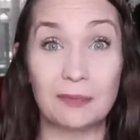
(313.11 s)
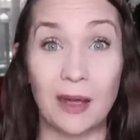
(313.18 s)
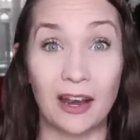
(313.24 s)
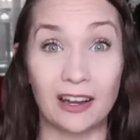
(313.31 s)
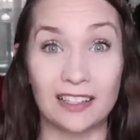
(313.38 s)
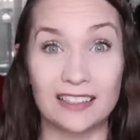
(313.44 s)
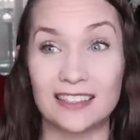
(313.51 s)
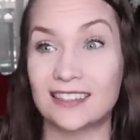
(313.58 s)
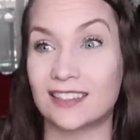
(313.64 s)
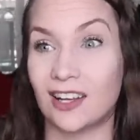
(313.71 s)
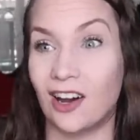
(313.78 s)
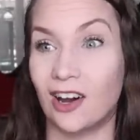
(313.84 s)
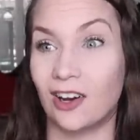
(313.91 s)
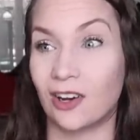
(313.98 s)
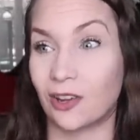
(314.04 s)
parents
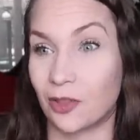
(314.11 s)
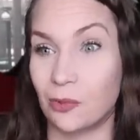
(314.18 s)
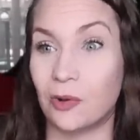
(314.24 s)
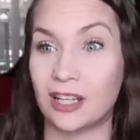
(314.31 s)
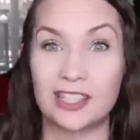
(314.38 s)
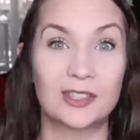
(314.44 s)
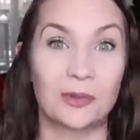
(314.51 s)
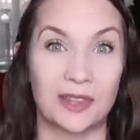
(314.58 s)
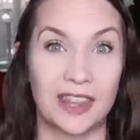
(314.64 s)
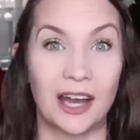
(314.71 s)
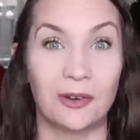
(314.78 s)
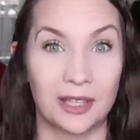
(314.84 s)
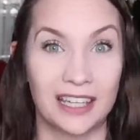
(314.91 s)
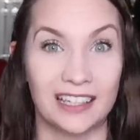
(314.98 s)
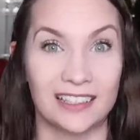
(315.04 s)
are the ones
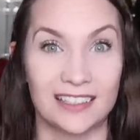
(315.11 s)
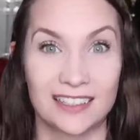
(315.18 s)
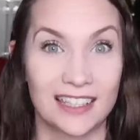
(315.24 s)
without kids.